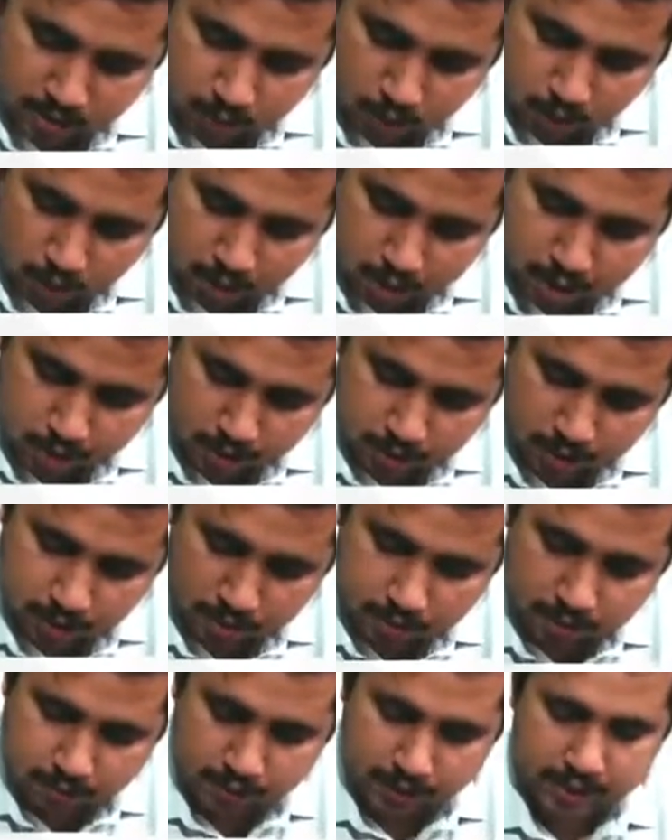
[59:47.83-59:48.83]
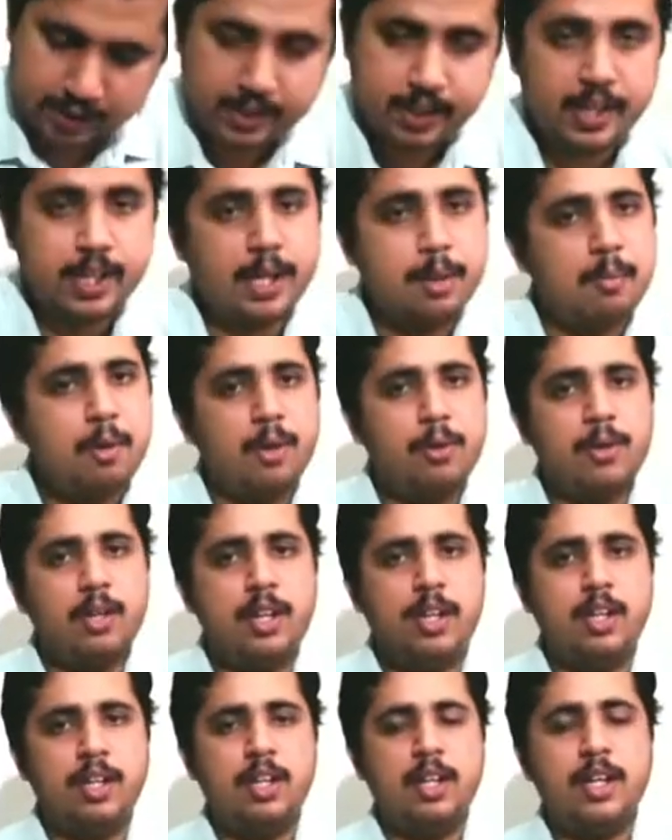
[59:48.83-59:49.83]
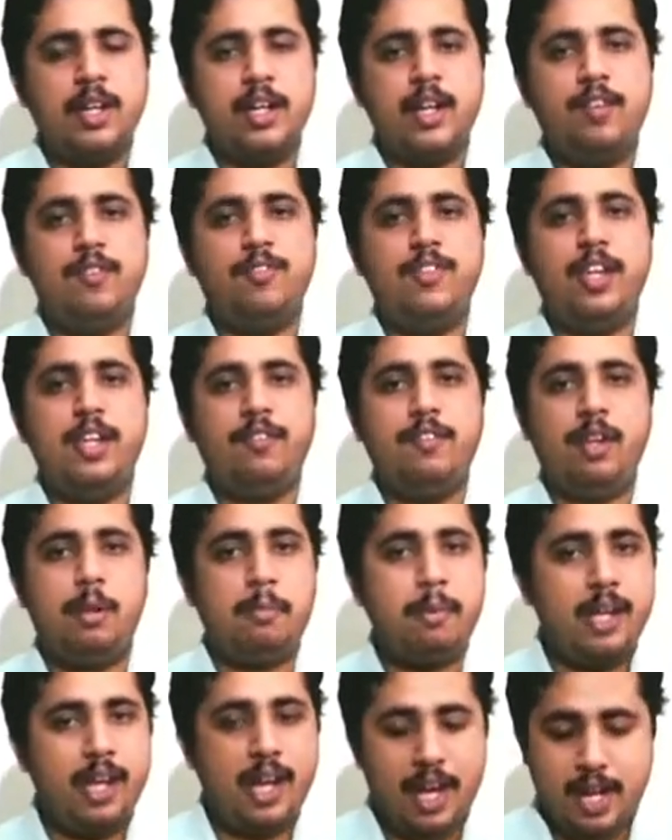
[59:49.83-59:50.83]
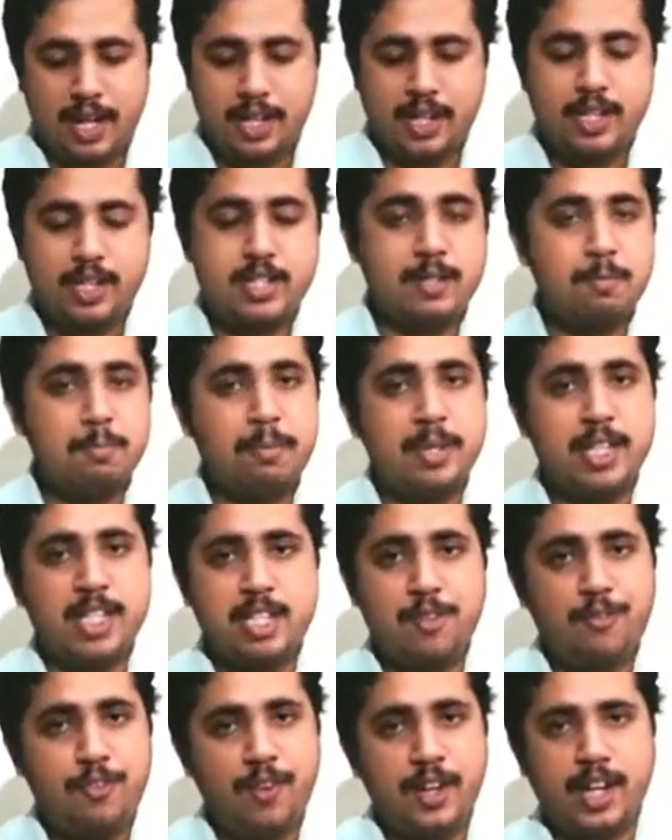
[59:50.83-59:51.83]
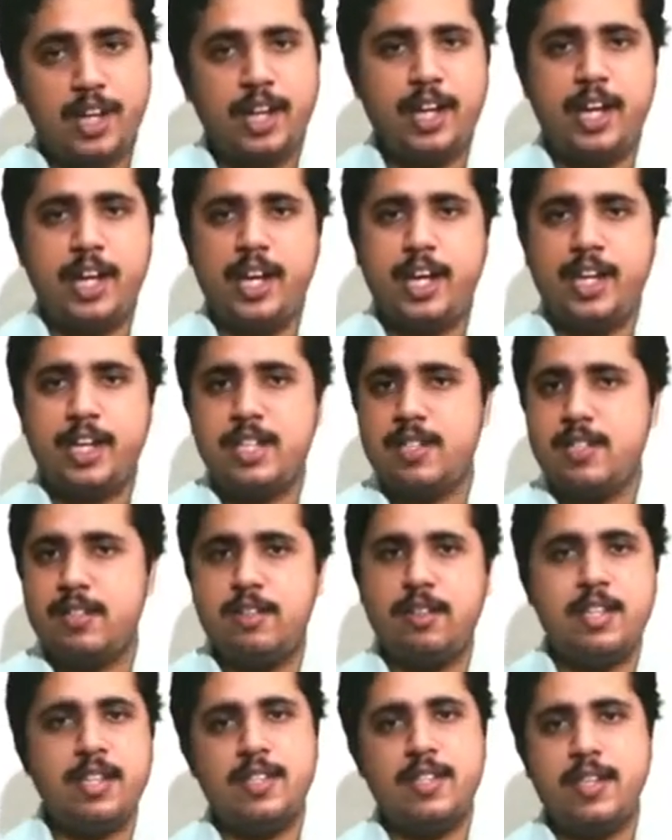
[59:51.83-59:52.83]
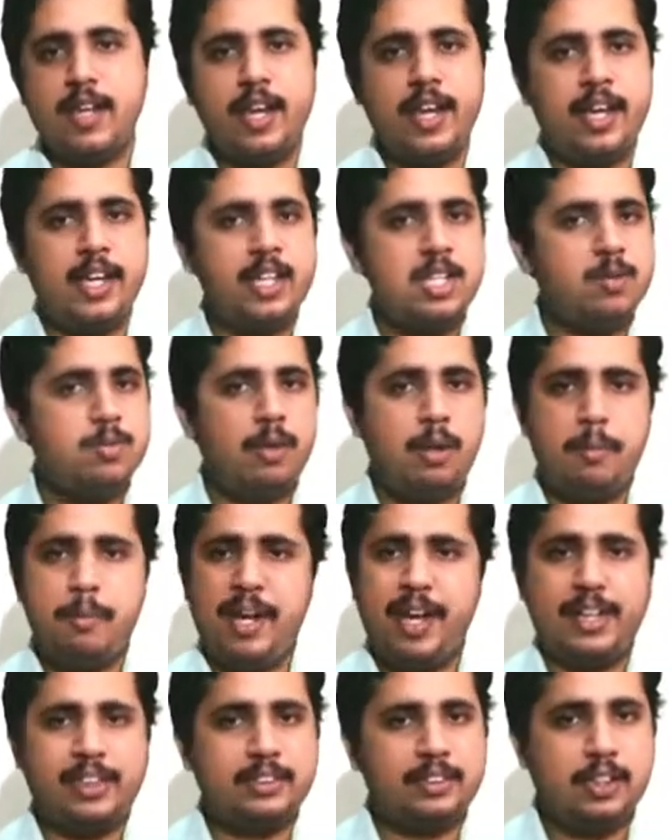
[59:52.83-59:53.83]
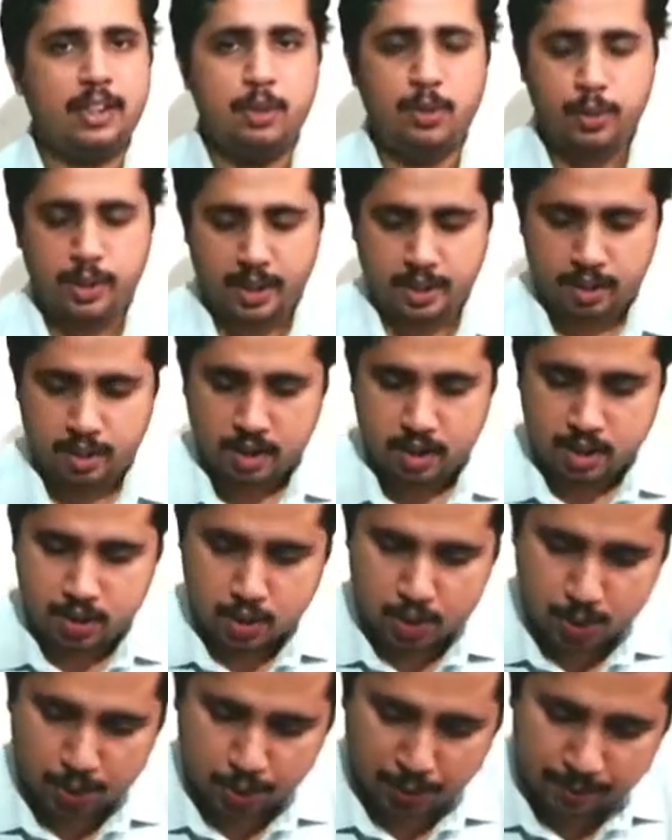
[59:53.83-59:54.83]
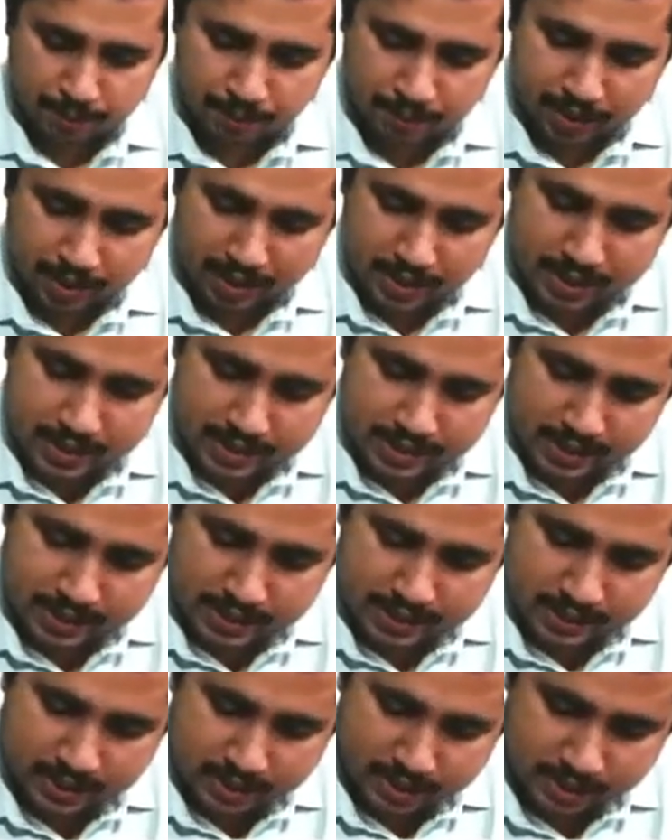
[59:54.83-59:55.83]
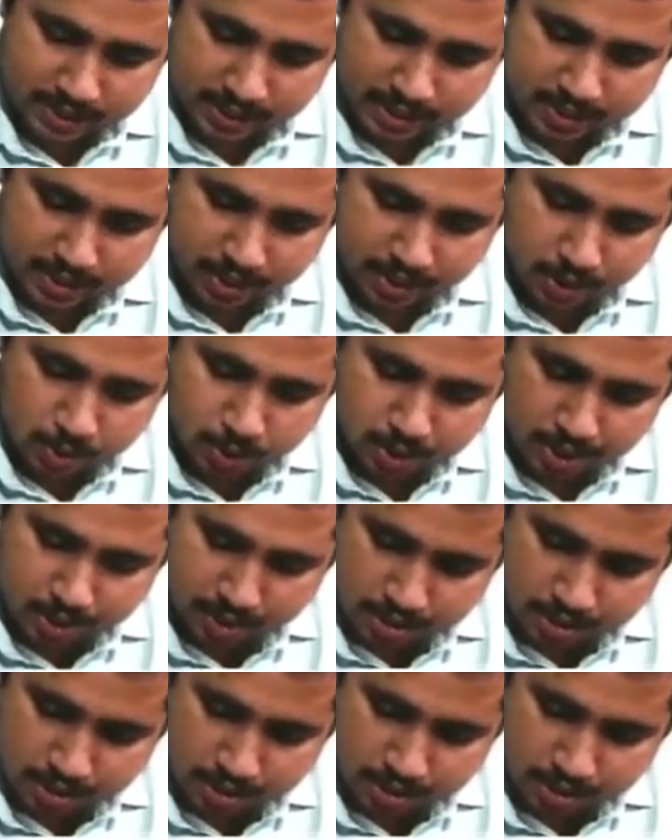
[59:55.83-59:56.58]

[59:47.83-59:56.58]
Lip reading: what should we think about it? If there will be any specific AS, this AS will be excluded. So let's see certain exclusions